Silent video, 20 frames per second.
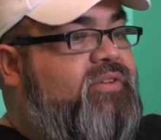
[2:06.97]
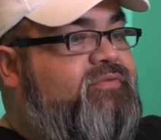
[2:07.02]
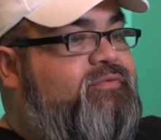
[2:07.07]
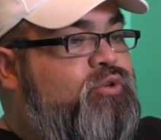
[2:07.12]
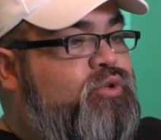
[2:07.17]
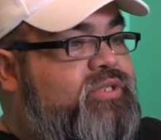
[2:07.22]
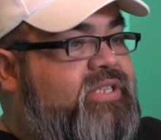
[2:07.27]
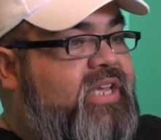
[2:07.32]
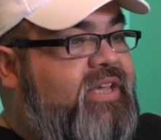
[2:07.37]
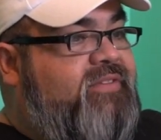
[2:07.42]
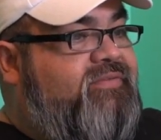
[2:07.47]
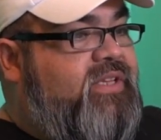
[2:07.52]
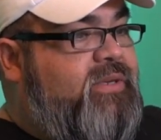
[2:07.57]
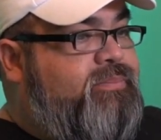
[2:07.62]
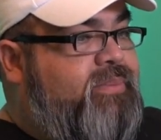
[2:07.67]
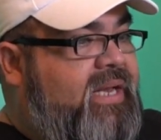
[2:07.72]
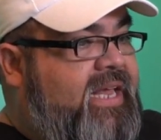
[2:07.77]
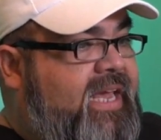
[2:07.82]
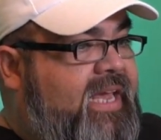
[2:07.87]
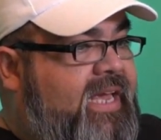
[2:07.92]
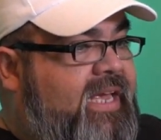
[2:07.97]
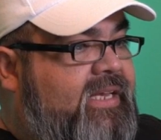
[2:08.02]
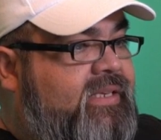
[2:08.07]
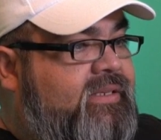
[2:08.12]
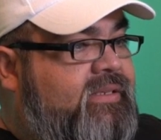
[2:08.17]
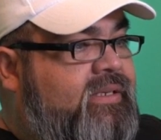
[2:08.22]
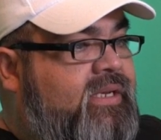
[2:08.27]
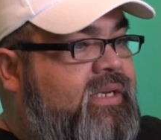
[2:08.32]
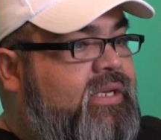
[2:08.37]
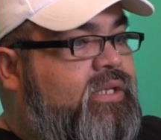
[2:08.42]
the food safety
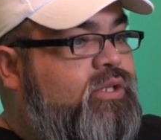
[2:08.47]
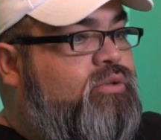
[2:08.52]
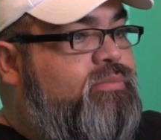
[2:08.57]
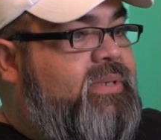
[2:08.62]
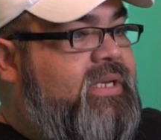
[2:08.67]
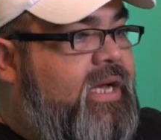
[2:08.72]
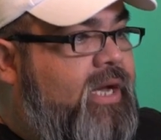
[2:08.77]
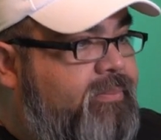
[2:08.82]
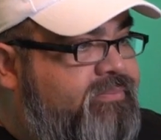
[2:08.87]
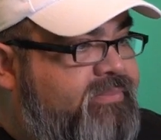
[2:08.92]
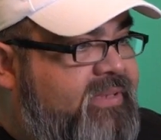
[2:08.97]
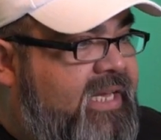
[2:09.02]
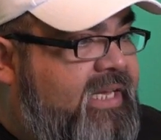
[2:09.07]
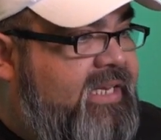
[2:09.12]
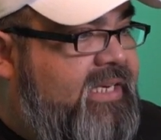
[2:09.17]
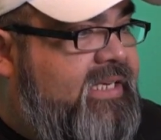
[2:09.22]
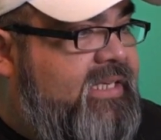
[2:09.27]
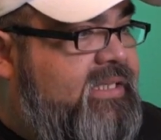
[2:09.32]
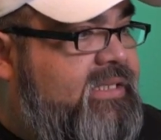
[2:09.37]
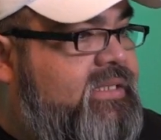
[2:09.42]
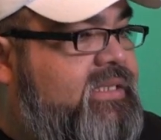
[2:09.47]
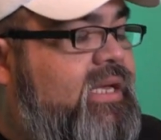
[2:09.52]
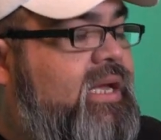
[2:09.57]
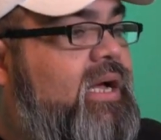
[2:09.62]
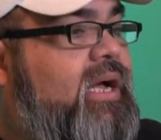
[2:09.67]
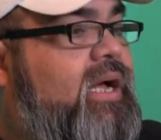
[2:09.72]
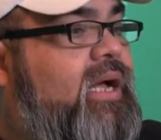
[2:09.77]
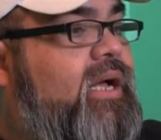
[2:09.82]
plan to be updated